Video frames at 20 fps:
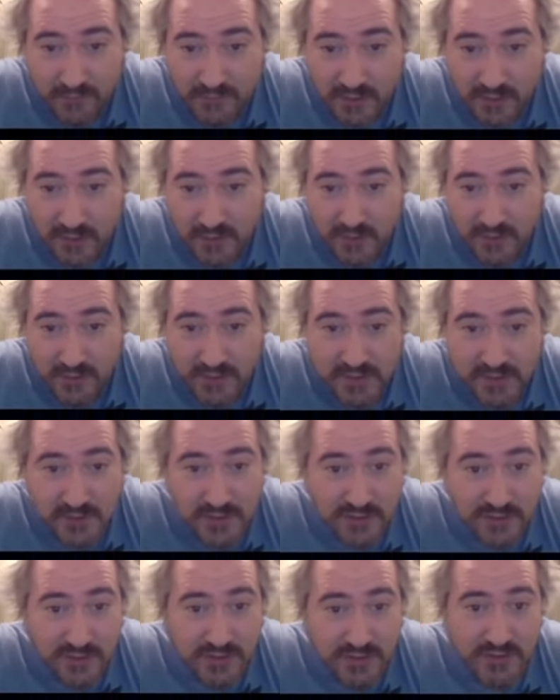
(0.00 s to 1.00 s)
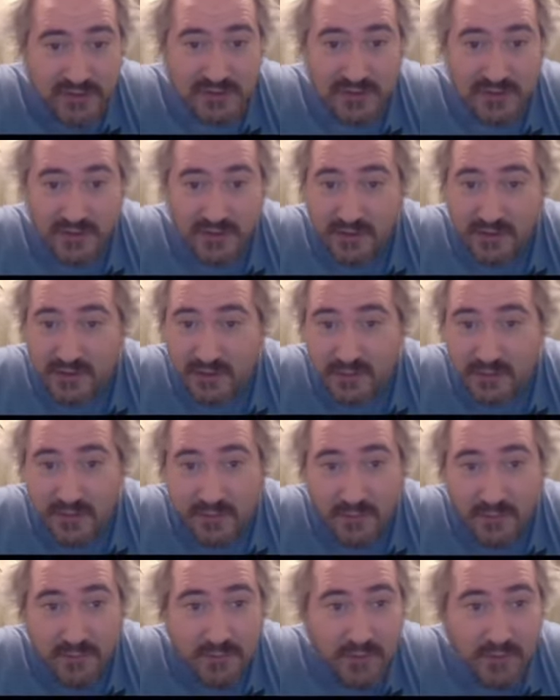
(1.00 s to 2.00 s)
and sometimes they
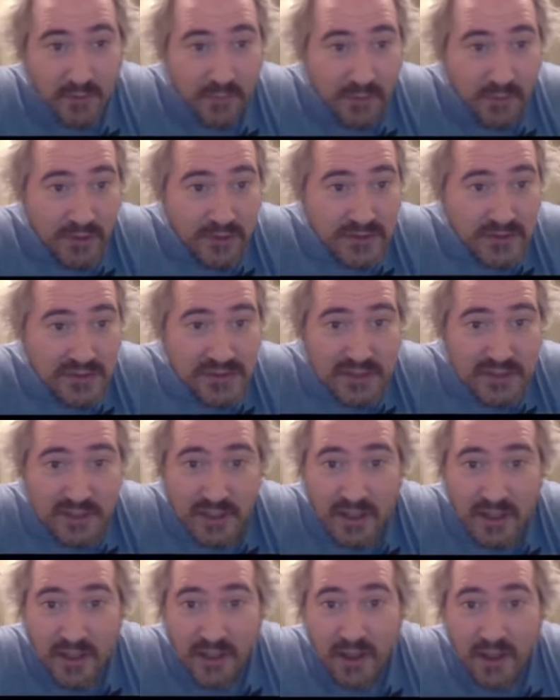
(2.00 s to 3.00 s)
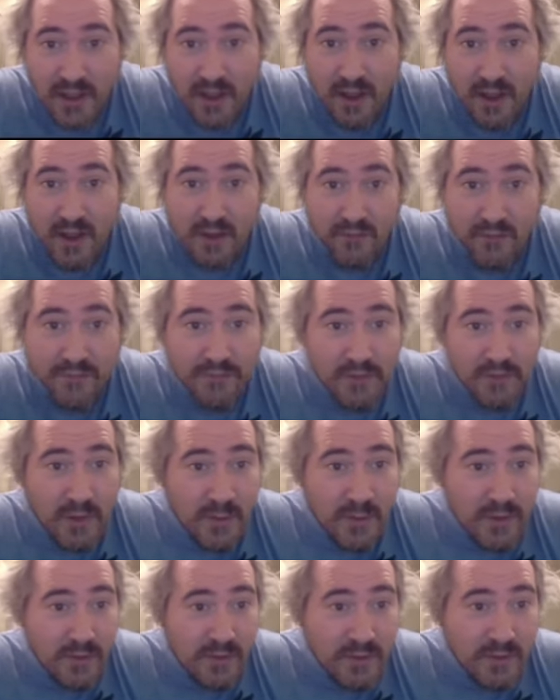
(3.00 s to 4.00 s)
absolutely delete some of the other
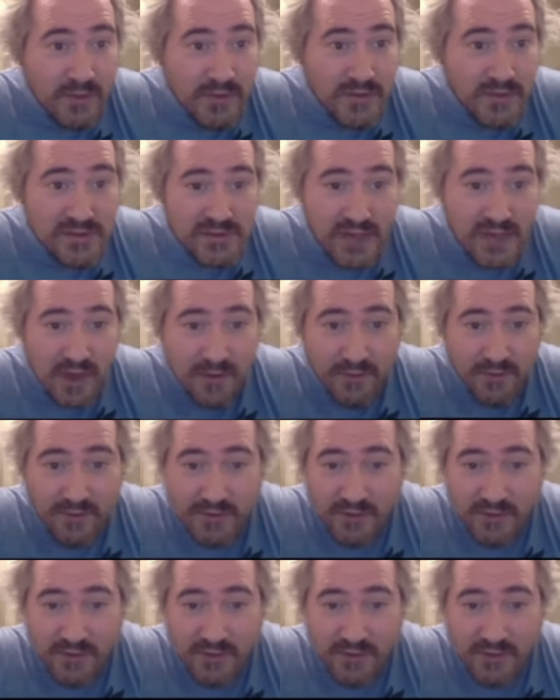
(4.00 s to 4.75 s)
builds from competing.